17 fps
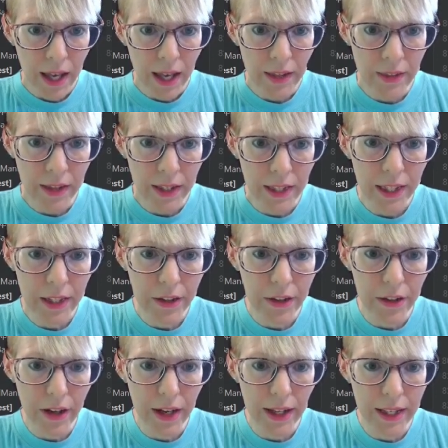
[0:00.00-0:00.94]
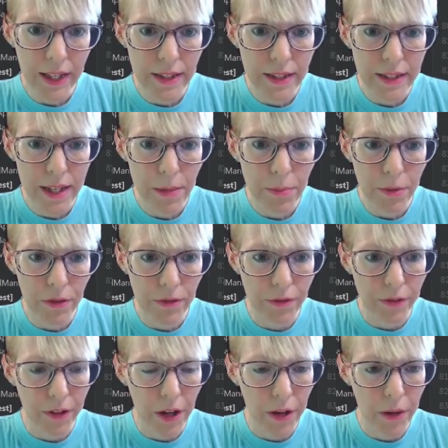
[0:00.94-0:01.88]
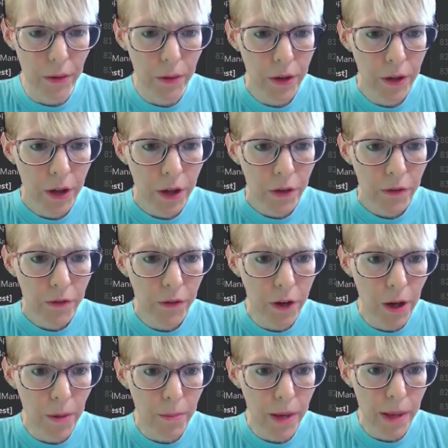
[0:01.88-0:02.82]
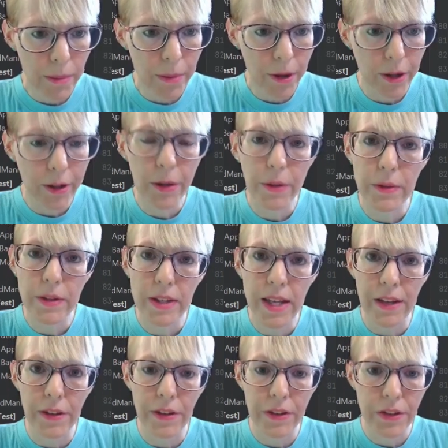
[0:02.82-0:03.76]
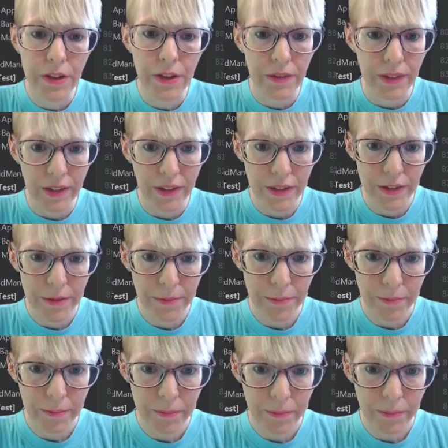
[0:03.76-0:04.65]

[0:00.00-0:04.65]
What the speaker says: and then here I get a separate flow from my barcode scanner service.